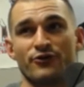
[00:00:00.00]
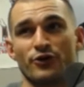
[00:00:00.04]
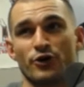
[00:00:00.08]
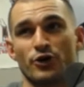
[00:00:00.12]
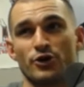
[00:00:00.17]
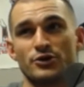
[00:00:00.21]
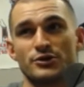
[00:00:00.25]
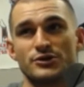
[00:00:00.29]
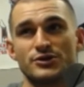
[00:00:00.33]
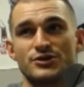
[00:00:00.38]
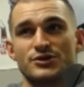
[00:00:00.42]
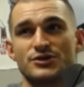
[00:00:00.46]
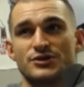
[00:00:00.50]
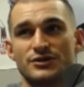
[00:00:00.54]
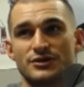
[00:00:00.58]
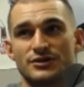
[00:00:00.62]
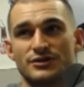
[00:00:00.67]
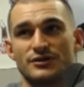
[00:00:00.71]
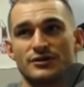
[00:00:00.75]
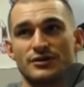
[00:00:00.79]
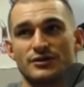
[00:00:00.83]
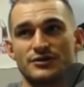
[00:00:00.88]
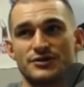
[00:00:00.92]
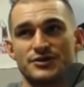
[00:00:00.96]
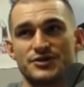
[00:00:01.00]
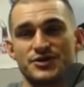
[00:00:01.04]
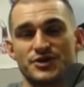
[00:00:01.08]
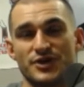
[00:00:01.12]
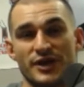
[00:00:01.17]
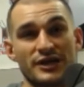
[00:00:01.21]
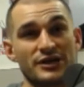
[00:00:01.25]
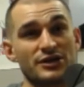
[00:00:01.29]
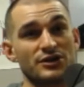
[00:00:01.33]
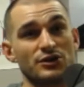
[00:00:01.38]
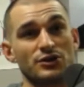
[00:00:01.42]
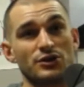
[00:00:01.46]
my first
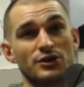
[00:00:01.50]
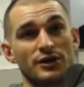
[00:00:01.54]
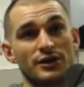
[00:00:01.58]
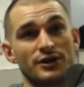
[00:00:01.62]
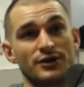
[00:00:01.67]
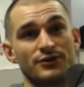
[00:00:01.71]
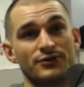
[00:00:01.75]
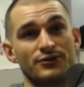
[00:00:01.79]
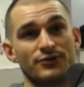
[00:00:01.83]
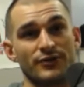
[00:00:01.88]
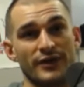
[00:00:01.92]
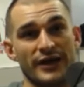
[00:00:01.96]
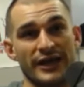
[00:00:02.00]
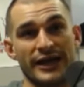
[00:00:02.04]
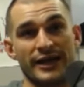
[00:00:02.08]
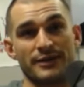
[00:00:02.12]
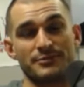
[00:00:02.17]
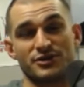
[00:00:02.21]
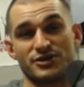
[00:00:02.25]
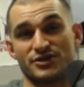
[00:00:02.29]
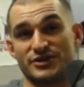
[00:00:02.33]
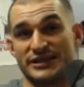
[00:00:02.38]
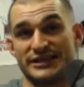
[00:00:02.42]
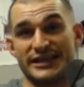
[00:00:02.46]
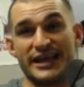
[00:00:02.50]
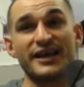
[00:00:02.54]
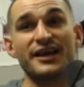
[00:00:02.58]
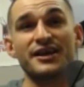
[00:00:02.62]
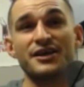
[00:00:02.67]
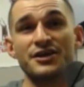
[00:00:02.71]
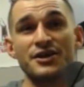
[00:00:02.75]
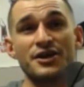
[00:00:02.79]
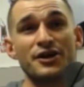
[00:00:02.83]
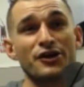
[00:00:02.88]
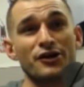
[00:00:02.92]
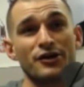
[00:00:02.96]
cycle of hams because they
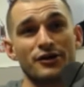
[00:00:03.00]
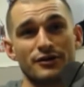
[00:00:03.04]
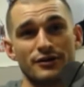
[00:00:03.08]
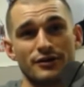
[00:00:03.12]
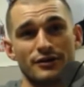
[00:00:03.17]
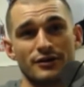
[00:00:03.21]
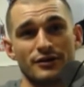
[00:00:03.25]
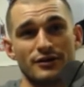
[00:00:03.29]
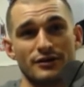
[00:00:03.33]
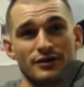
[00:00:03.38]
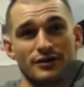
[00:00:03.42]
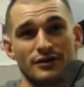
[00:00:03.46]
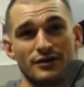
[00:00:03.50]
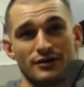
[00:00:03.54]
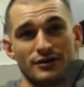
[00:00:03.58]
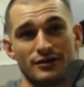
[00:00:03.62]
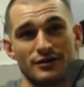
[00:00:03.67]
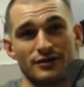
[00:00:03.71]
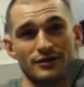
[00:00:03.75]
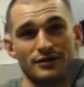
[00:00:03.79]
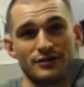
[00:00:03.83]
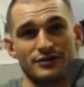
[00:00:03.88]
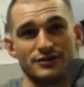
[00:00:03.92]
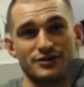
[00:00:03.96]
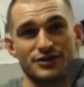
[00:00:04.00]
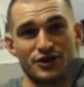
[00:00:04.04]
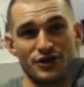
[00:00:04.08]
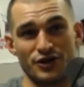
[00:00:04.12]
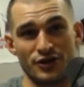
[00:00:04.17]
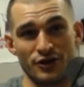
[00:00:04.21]
take a year to